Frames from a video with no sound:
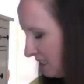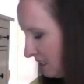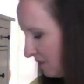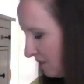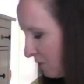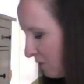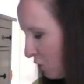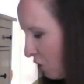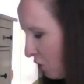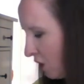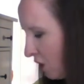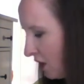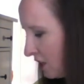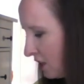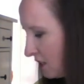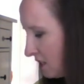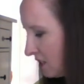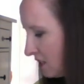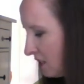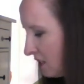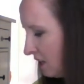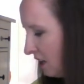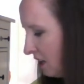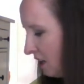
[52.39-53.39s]
And of
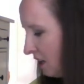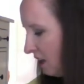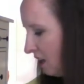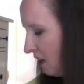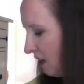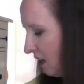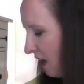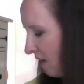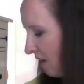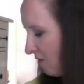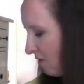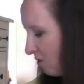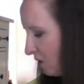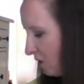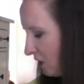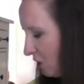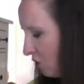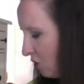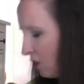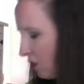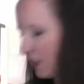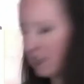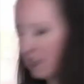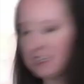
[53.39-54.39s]
course, I haven't really
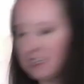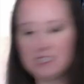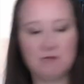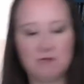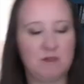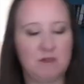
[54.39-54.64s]
organized